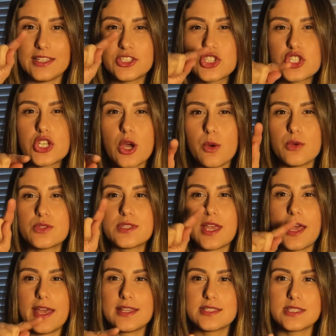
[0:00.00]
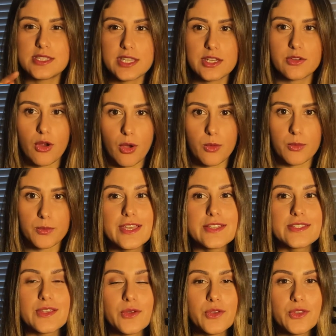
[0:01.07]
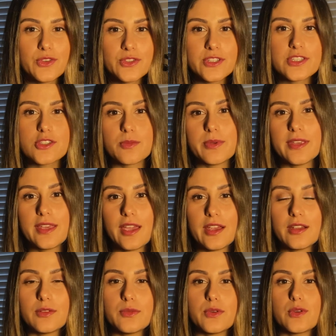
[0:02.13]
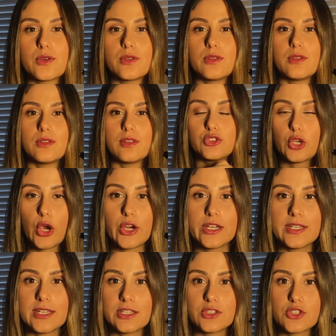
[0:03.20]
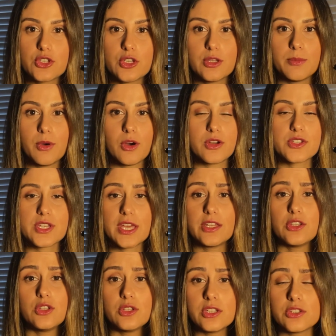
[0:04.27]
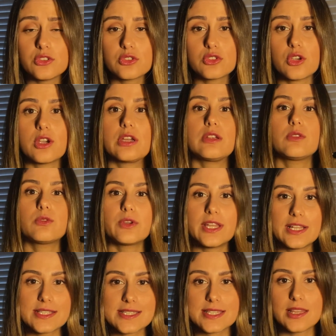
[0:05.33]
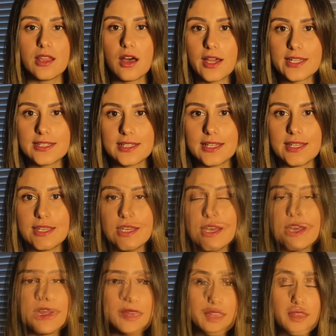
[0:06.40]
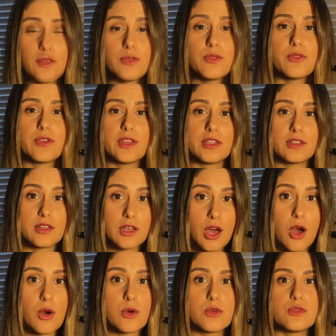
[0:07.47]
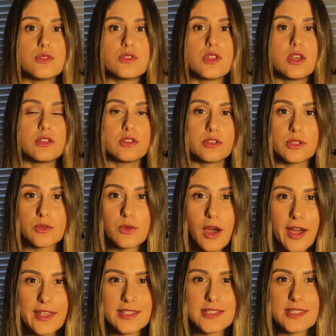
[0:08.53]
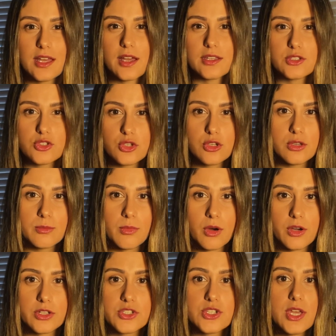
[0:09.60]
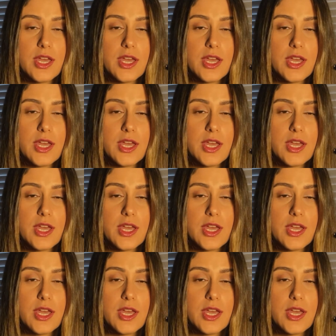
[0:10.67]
shows as 0. So you need to be careful turning too much and you need to turn it really slightly. If it goes to the right side too much,